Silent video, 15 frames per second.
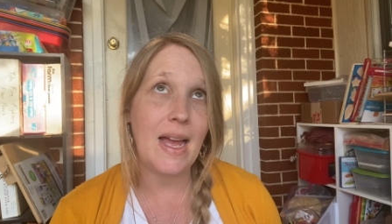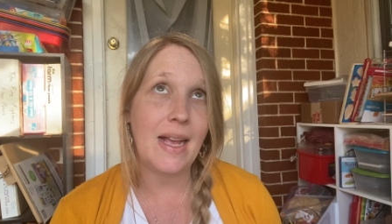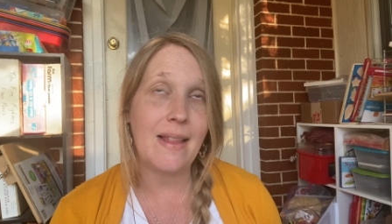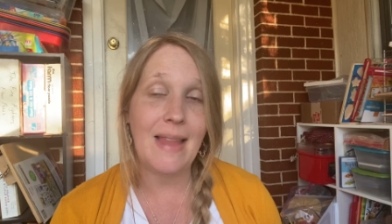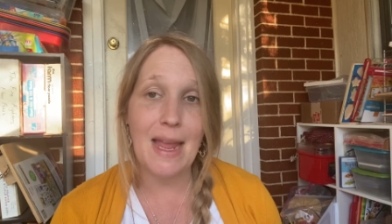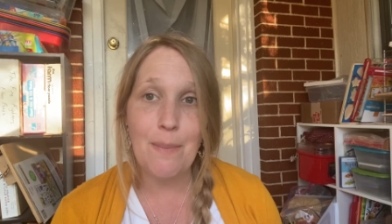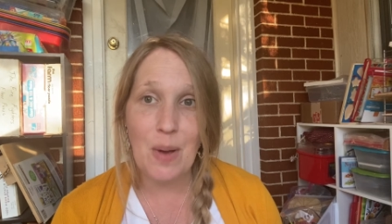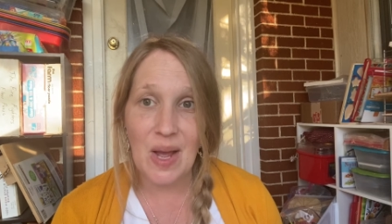
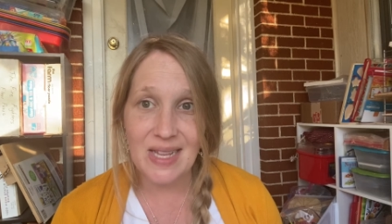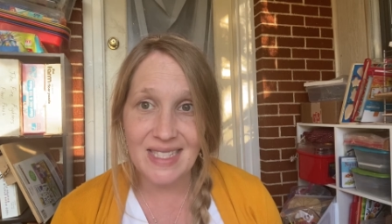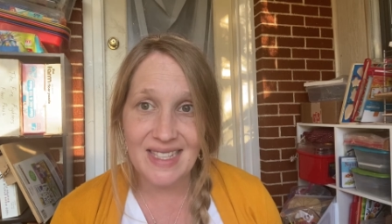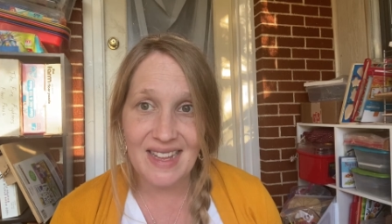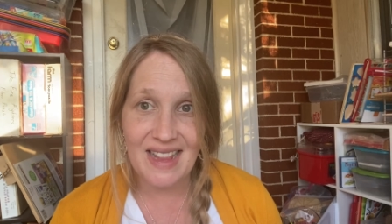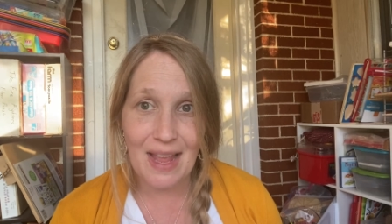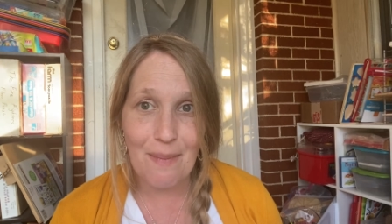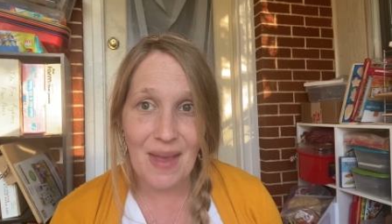clay pots
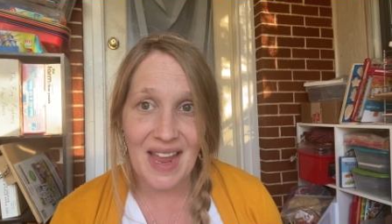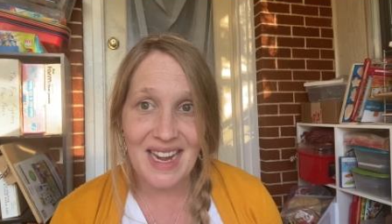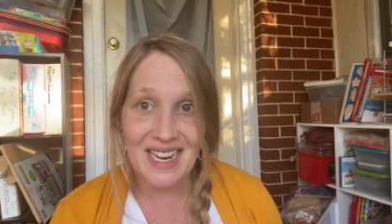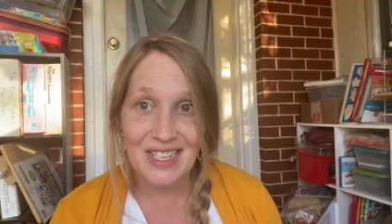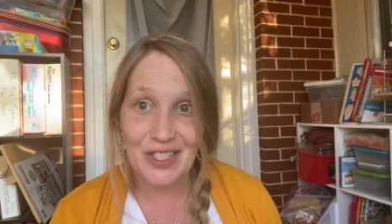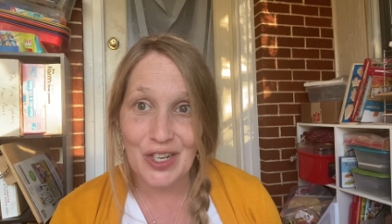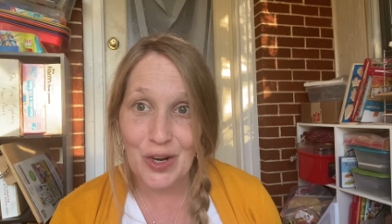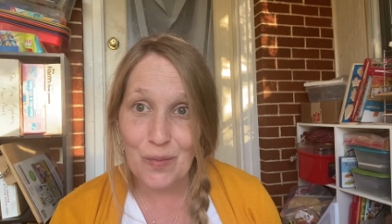that they made
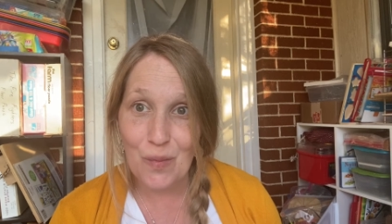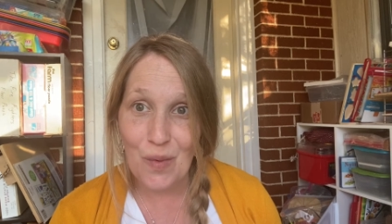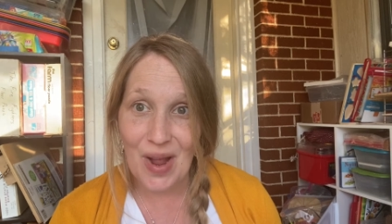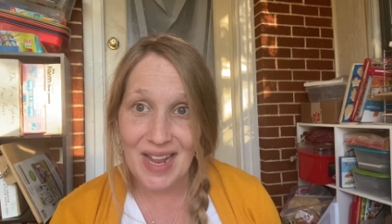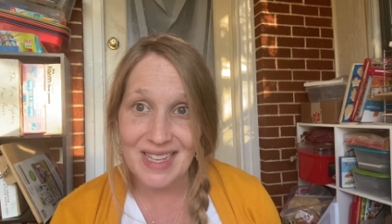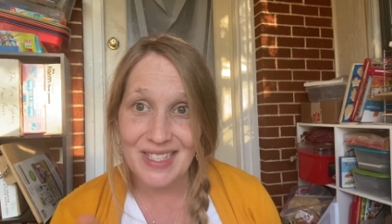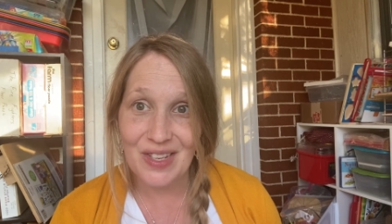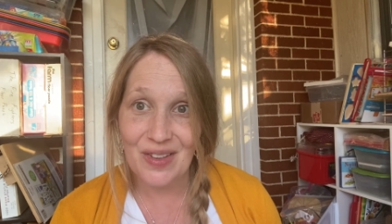in term
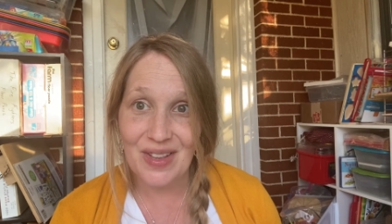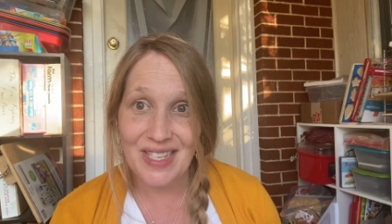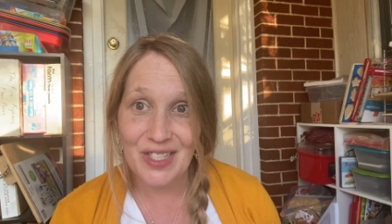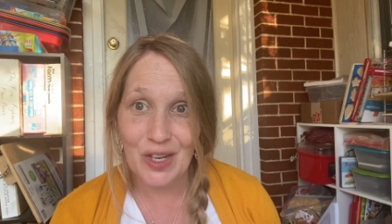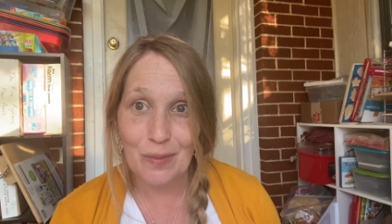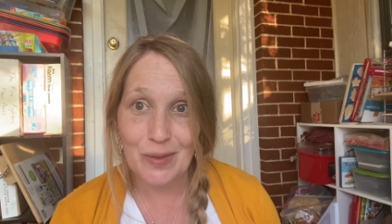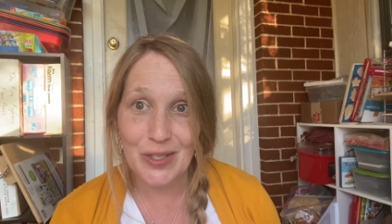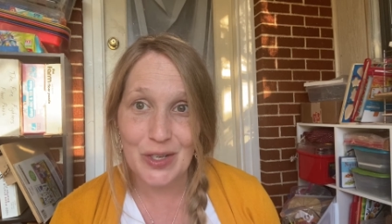1. So in
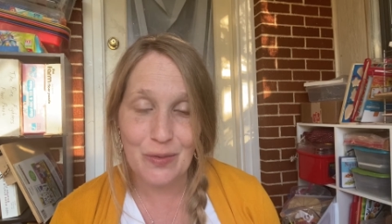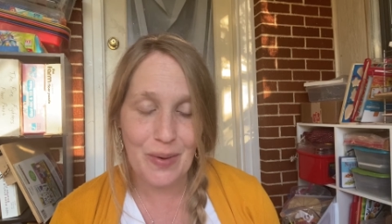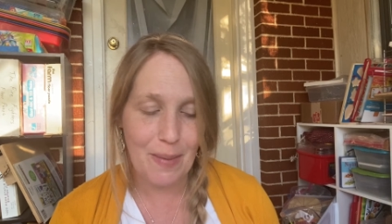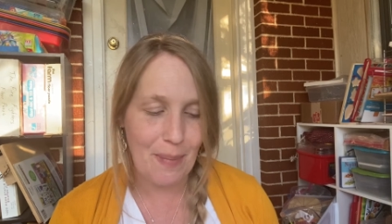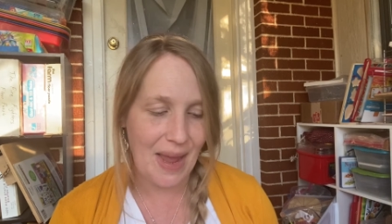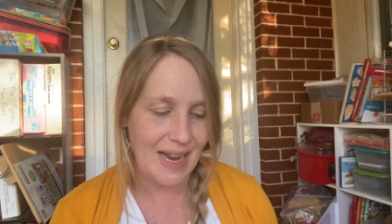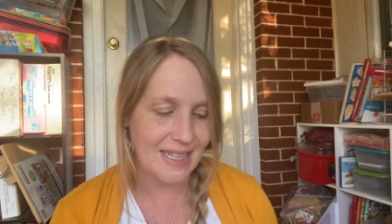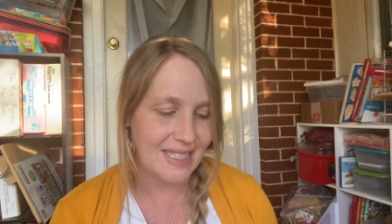term 2, we
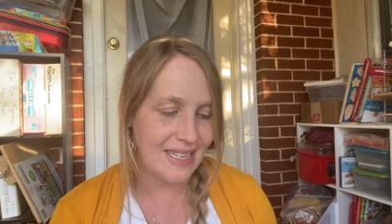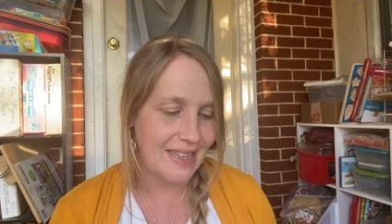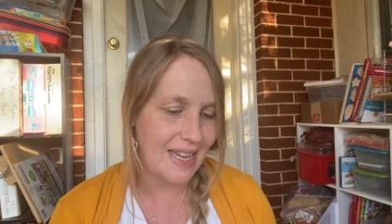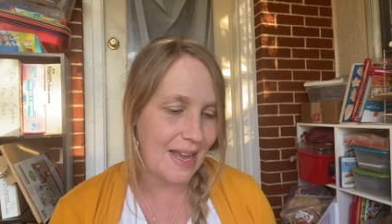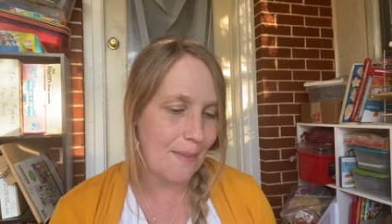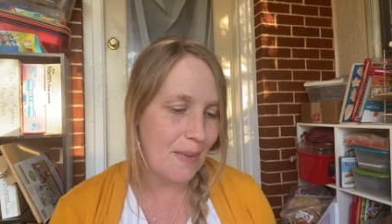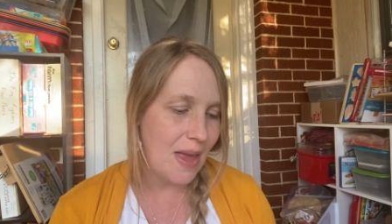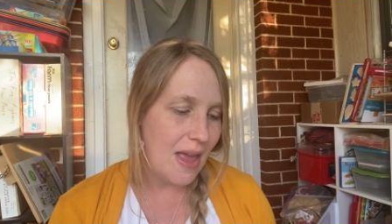painted
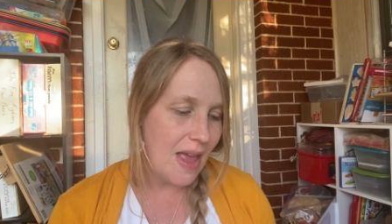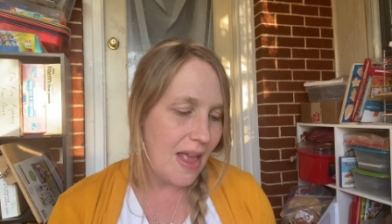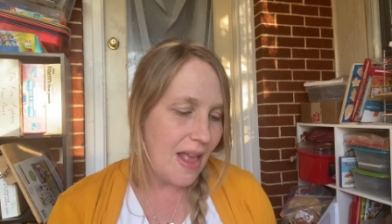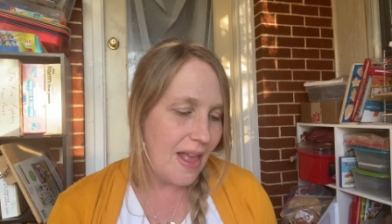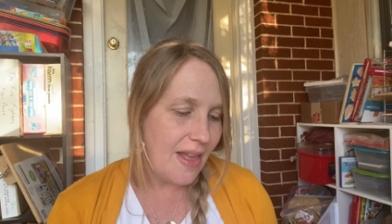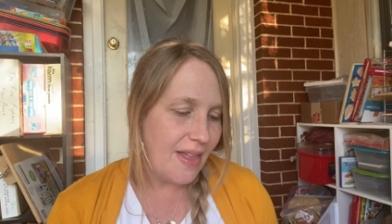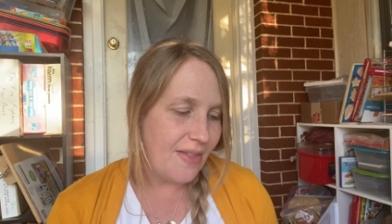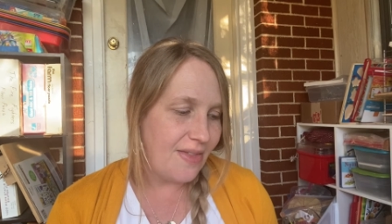them.
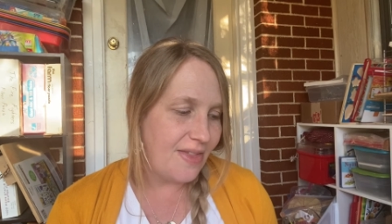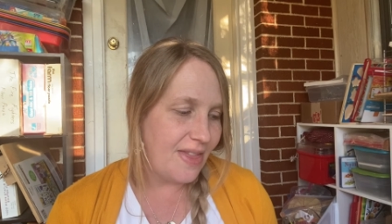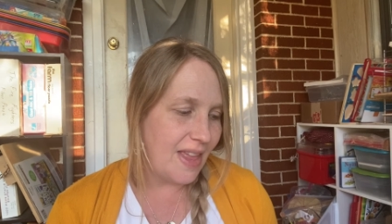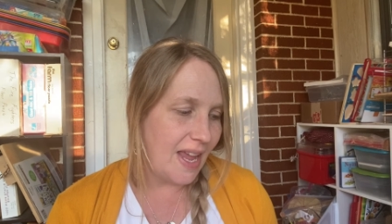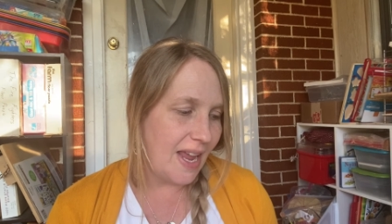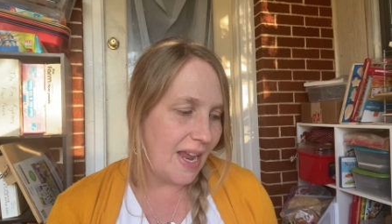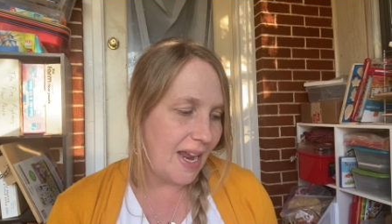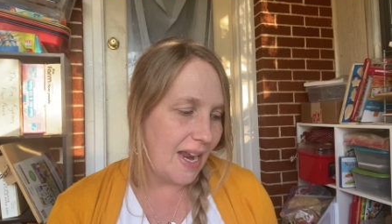
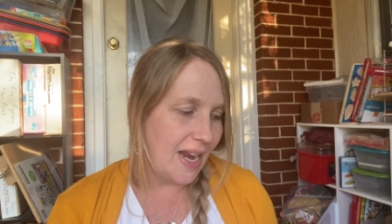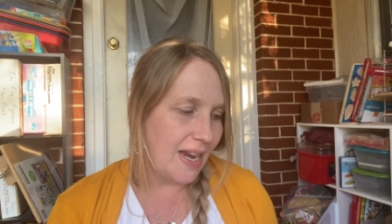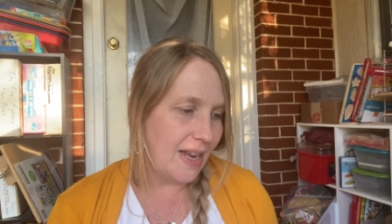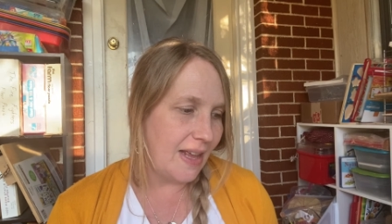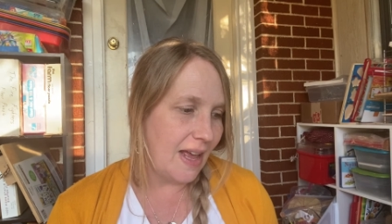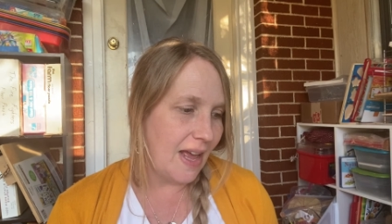Then,